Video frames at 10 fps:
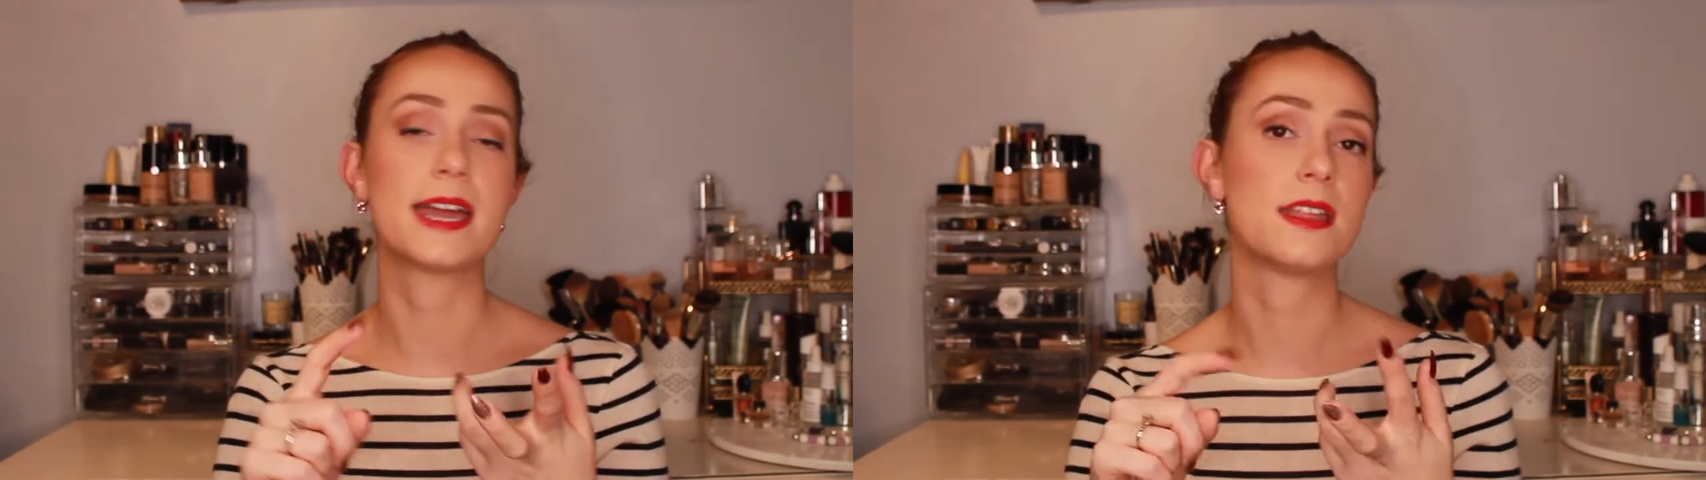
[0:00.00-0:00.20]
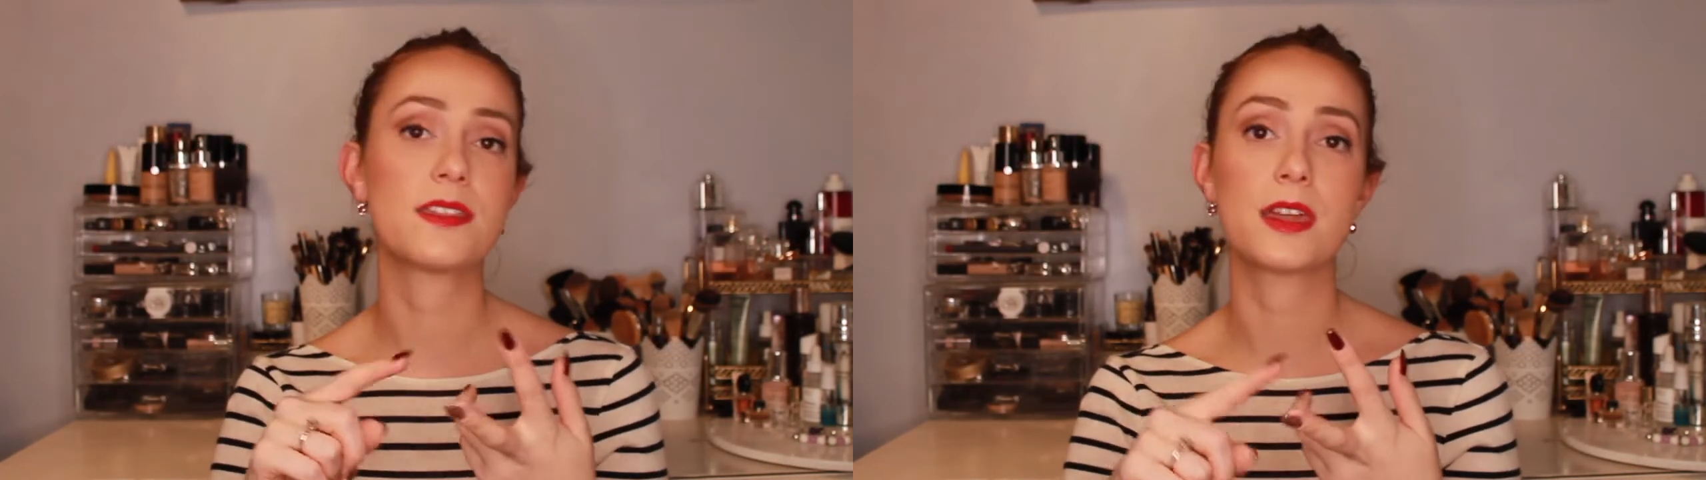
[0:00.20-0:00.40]

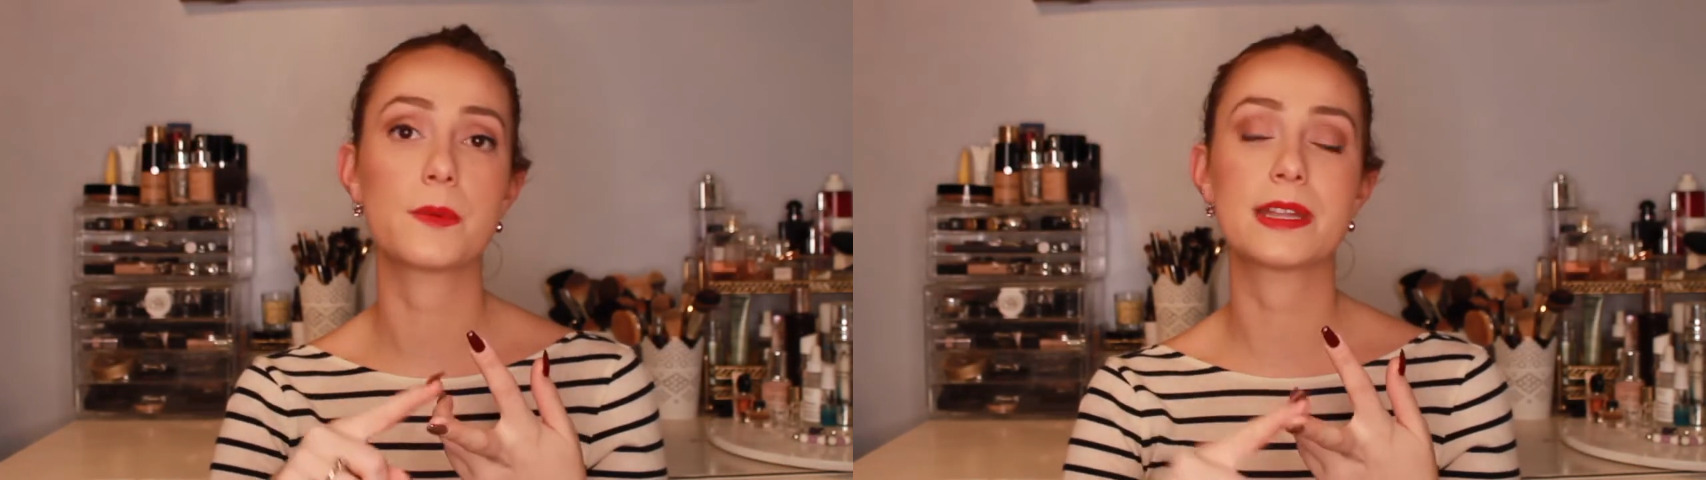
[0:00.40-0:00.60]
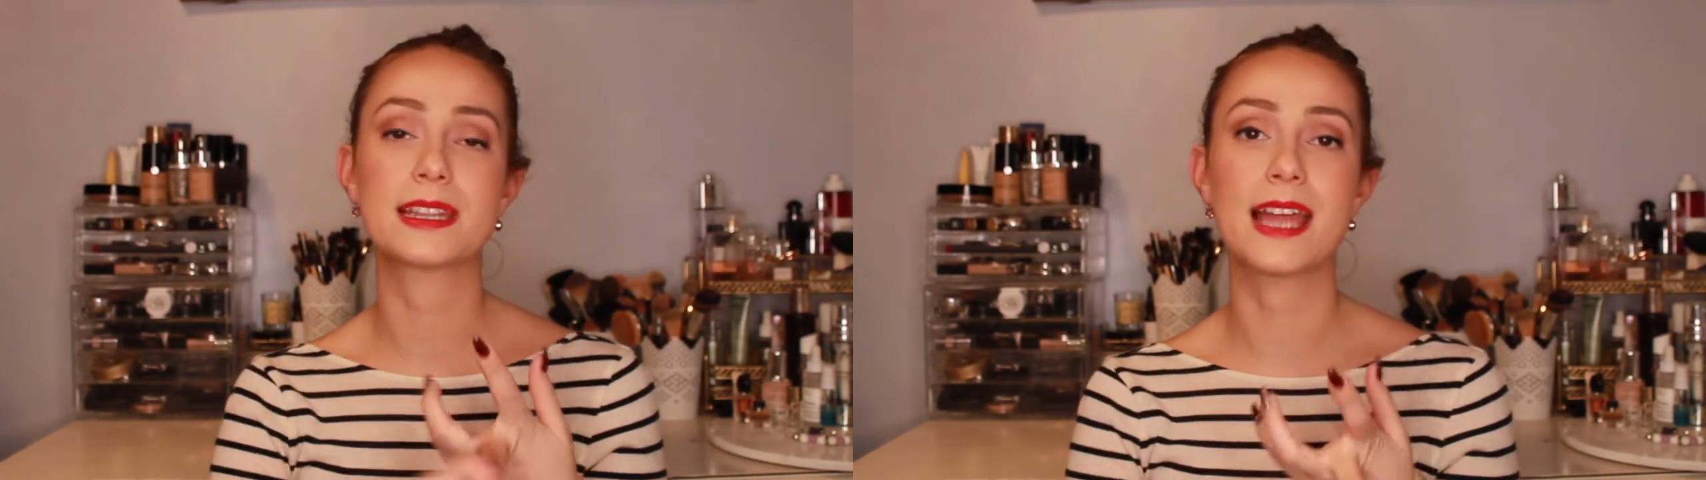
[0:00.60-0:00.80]

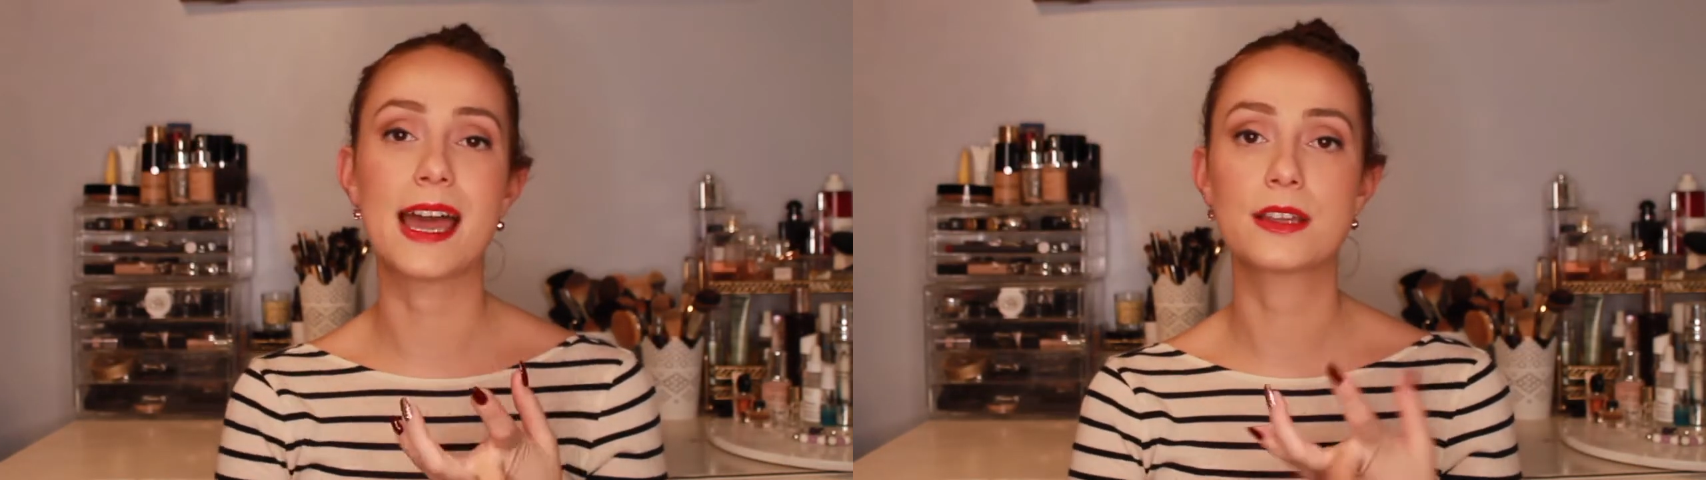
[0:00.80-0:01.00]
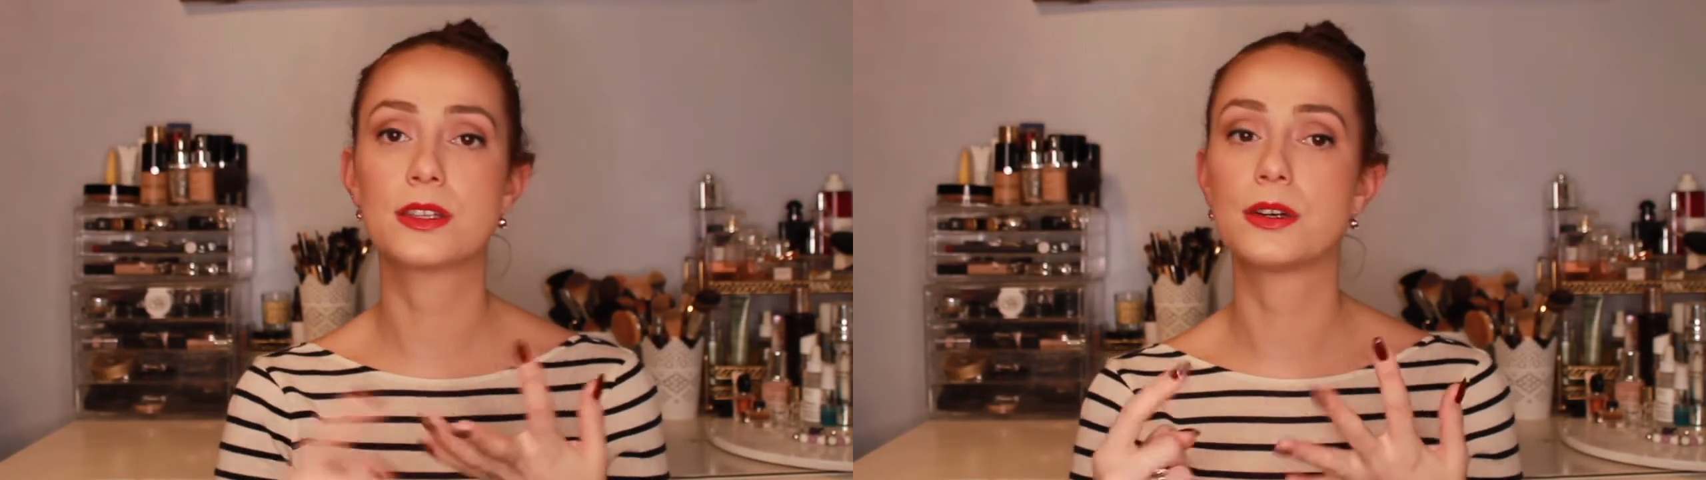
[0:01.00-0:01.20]
anything with
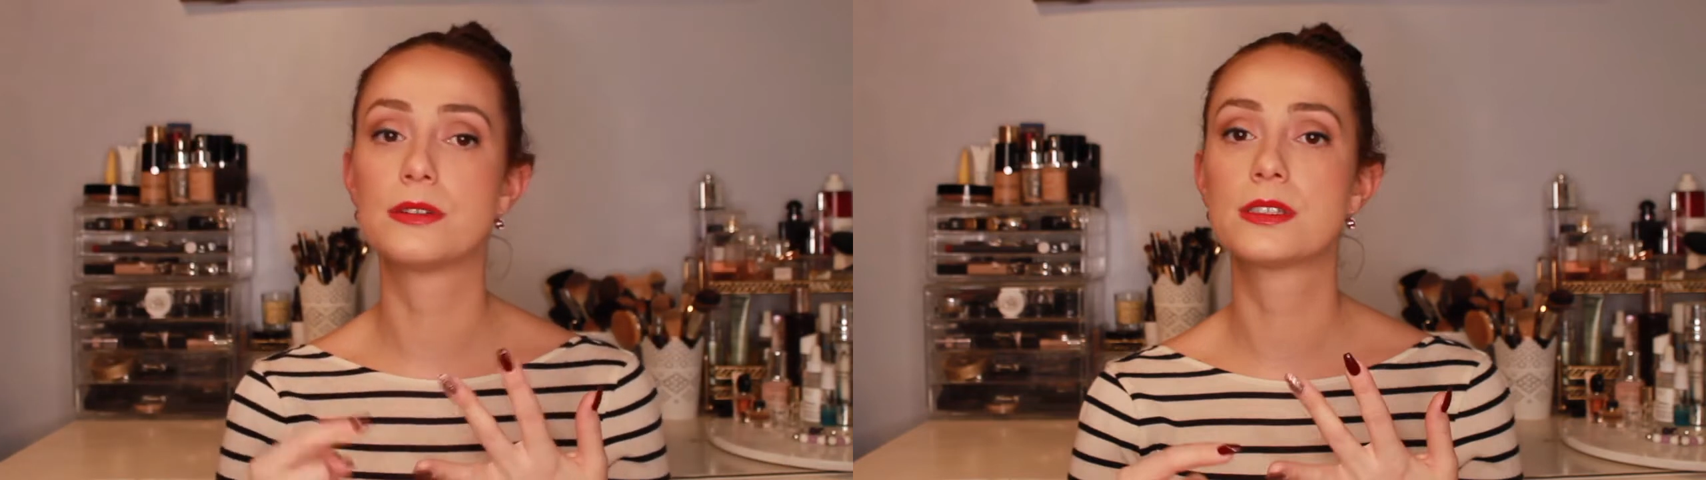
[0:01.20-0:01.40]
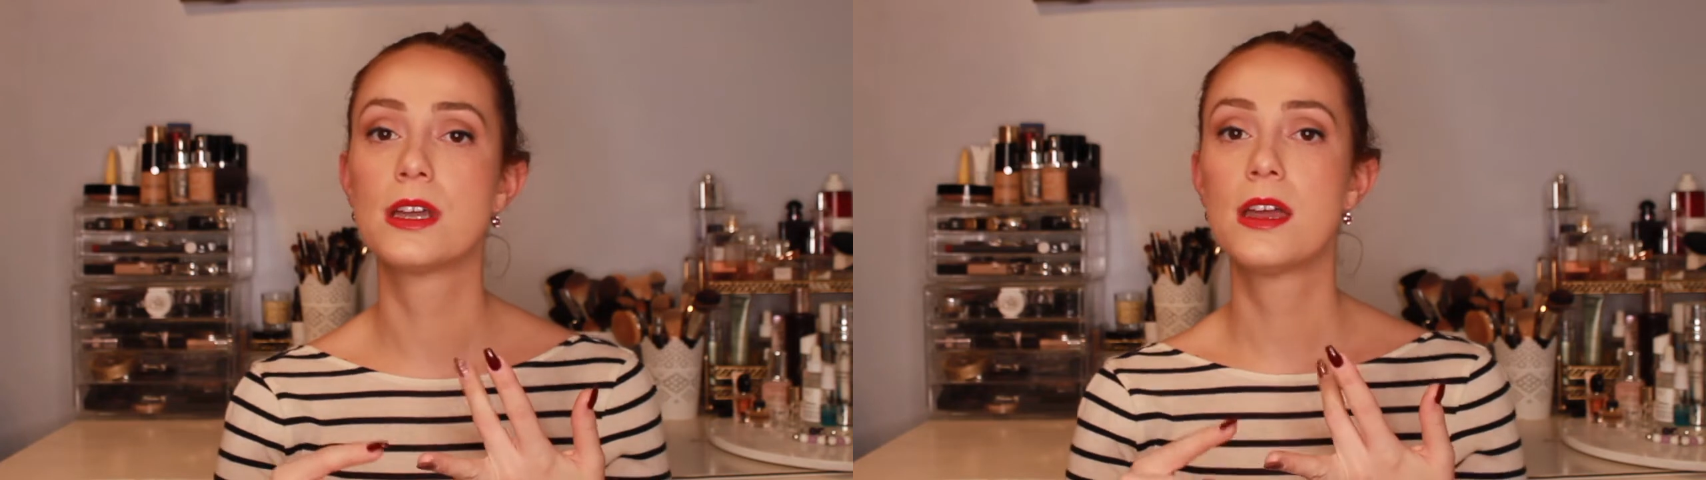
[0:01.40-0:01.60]

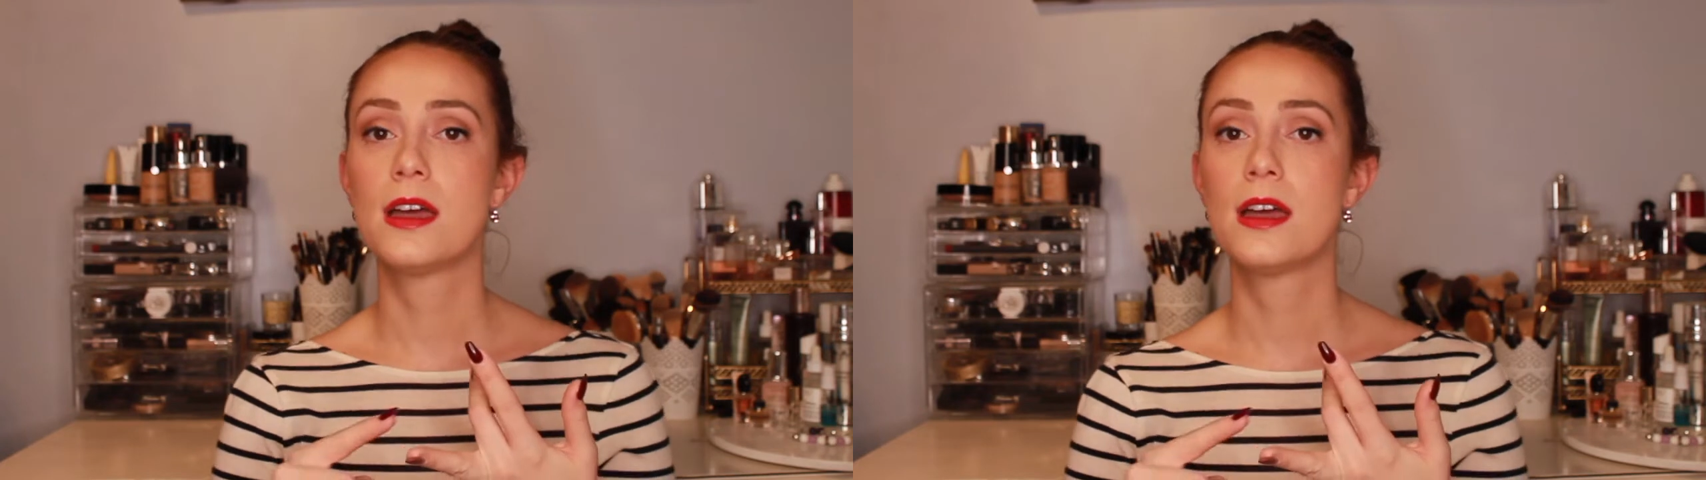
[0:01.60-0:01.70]
lactose,